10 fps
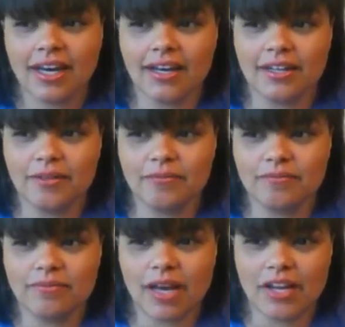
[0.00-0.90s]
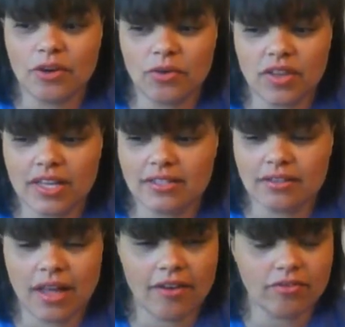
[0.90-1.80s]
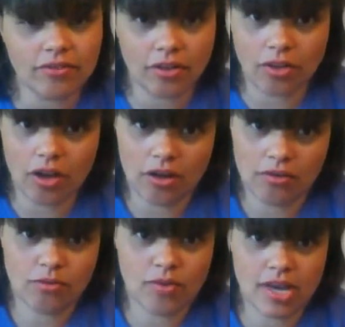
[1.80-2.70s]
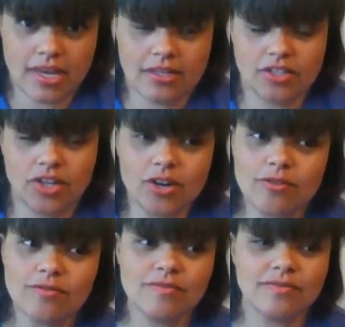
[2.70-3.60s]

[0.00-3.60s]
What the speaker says: I know that I still have a long way to go.